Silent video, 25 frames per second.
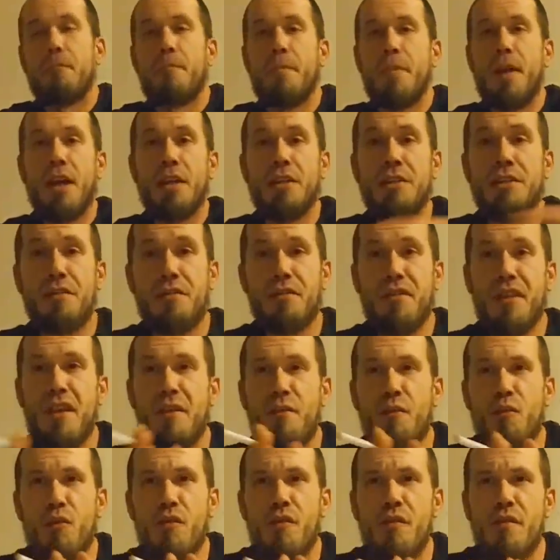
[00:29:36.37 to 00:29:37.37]
as if they
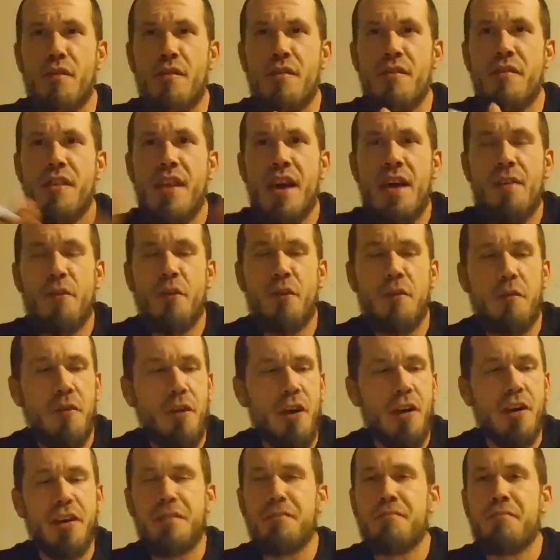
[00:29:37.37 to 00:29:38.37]
were never
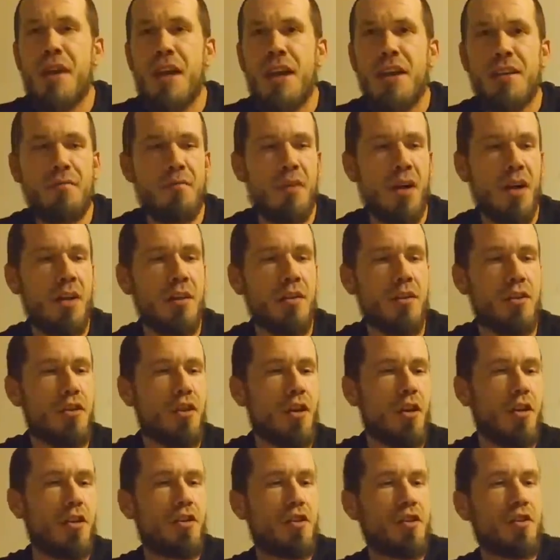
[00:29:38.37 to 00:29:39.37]
fucking made by a
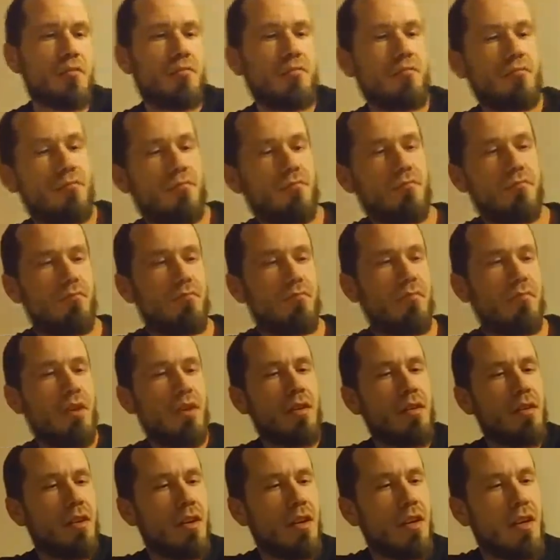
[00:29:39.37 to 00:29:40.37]
judge.
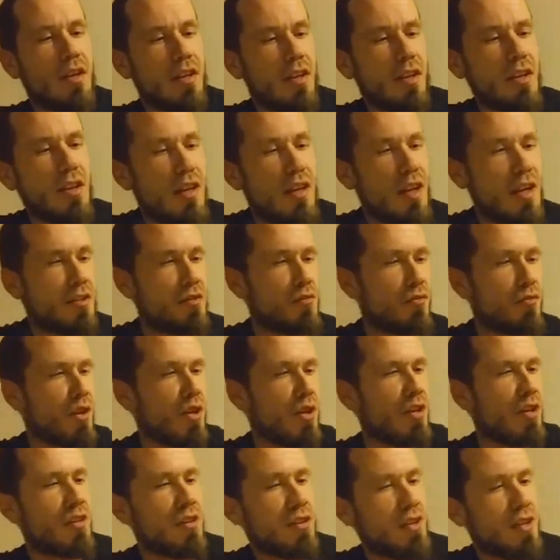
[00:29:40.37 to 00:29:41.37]
As
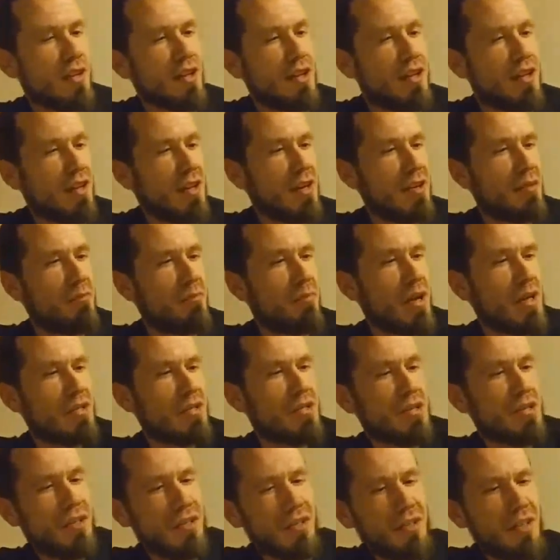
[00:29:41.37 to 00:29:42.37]
when,
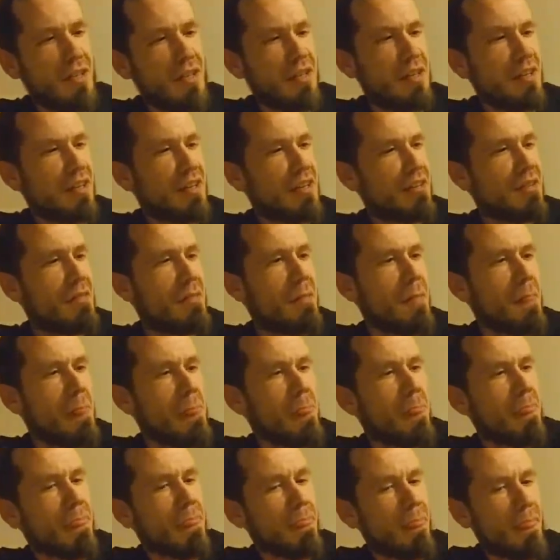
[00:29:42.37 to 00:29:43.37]
basically,
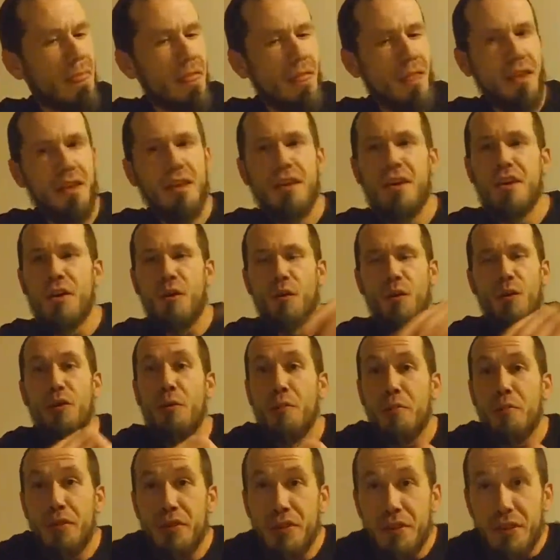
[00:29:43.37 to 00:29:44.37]
when
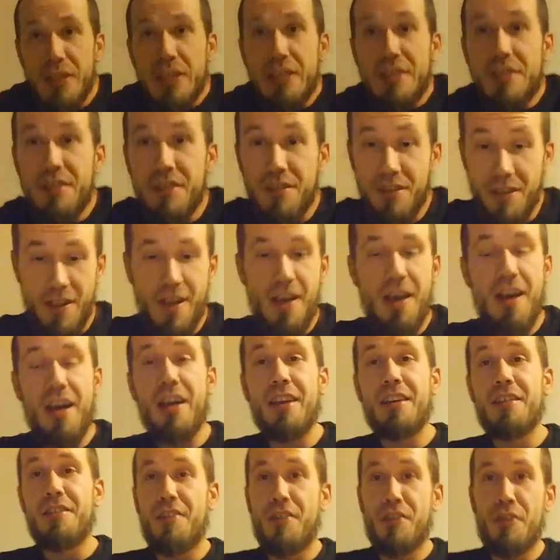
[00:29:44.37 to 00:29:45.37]
the police
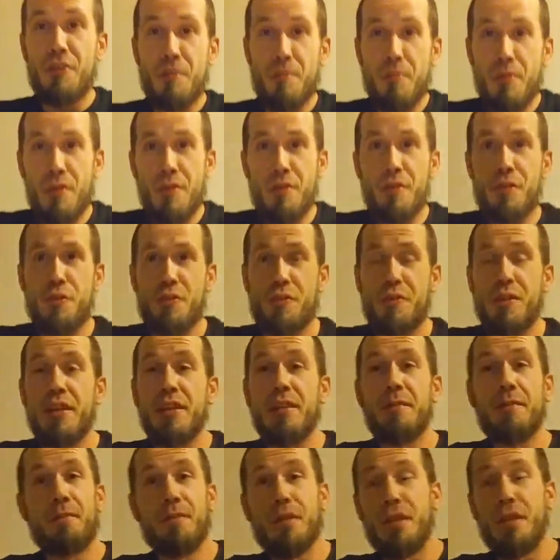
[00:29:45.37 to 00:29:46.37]
lie under
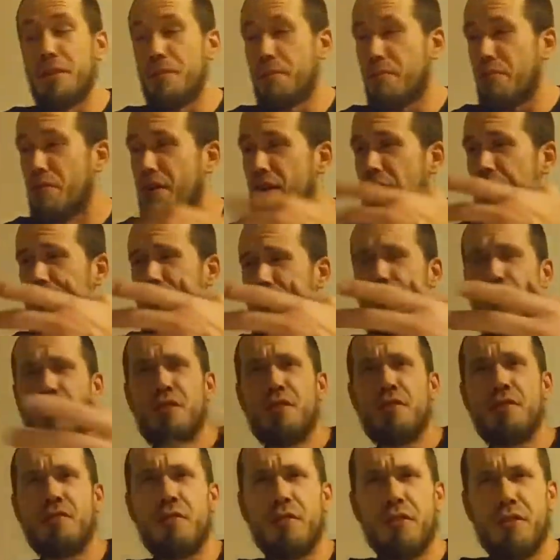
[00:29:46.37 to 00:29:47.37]
perjury and the
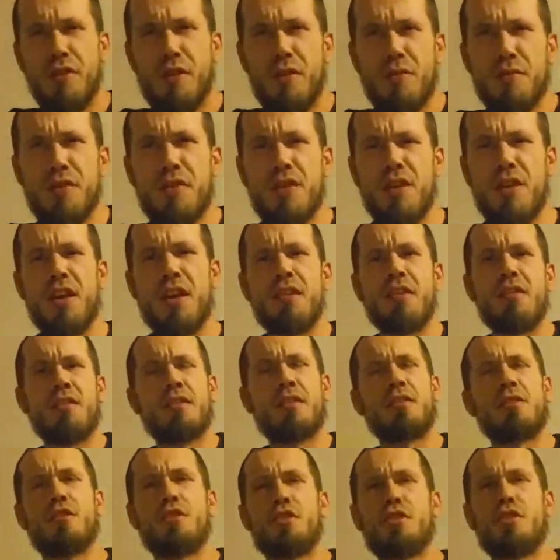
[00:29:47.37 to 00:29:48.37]
prosecutor co-signs
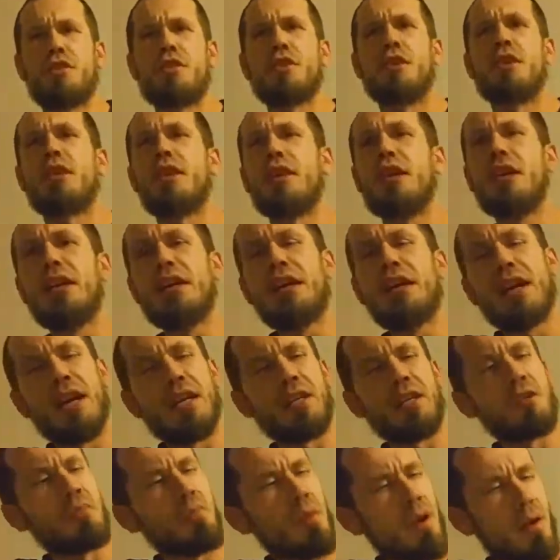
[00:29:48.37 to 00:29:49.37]
this shit
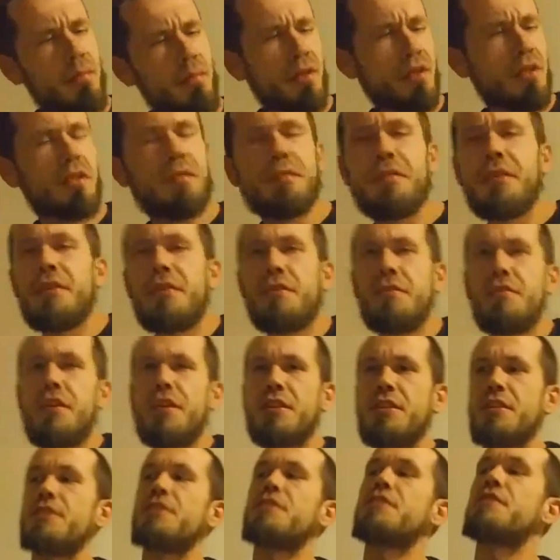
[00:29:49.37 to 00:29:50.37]
and your public defender
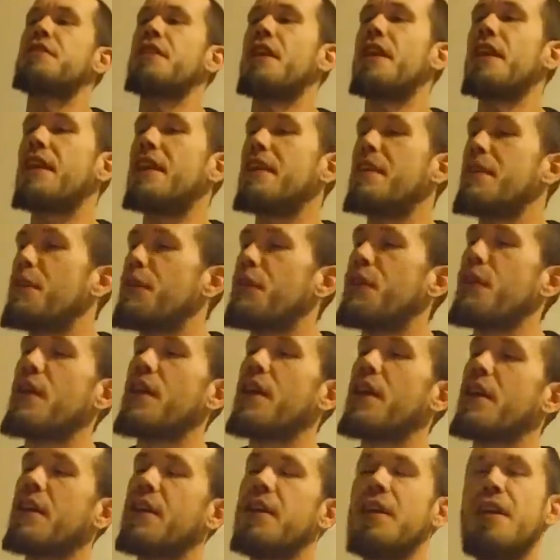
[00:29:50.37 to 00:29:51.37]
doesn't say
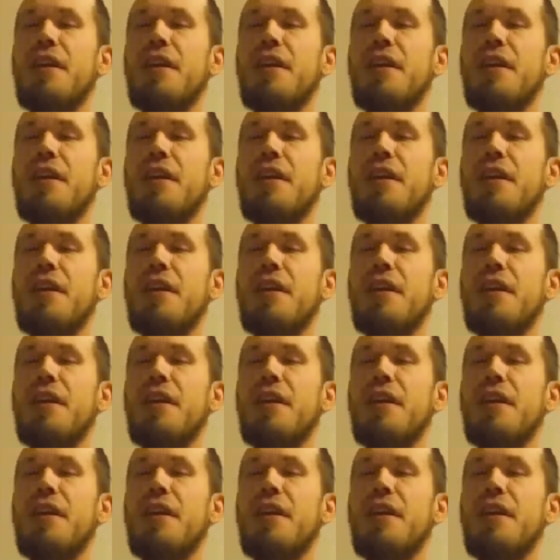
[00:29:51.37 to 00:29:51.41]
anything